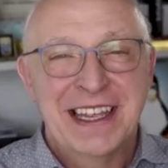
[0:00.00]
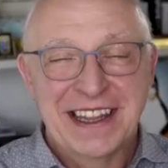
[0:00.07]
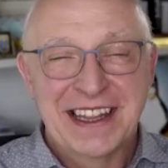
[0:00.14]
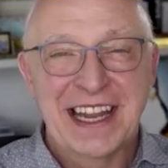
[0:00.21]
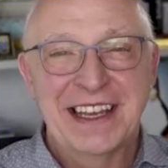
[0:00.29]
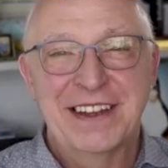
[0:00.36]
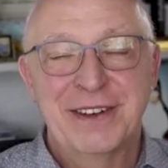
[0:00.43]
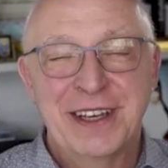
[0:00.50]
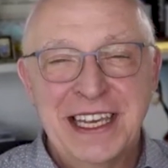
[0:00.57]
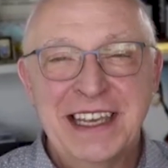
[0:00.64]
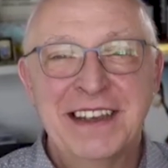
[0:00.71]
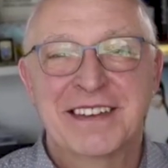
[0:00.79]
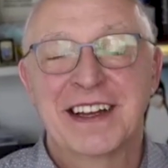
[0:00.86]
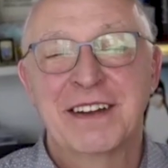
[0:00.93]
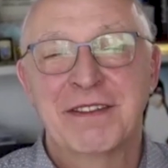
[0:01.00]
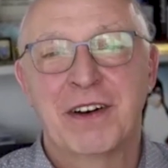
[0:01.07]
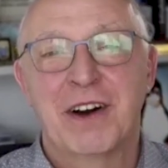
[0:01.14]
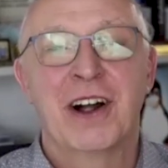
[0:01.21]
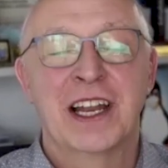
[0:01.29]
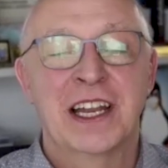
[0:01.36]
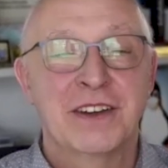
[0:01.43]
that you easily
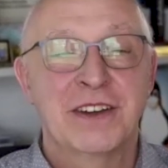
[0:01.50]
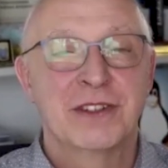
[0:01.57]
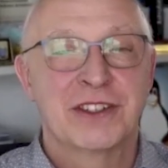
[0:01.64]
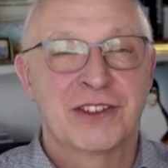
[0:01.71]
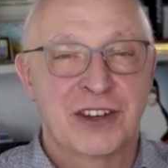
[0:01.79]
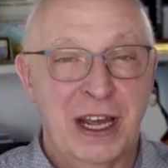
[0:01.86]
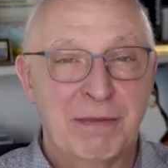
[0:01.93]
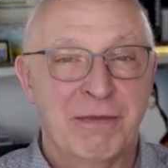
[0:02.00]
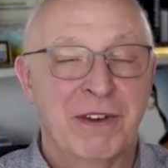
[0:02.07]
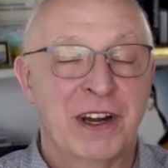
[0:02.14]
fall into a trap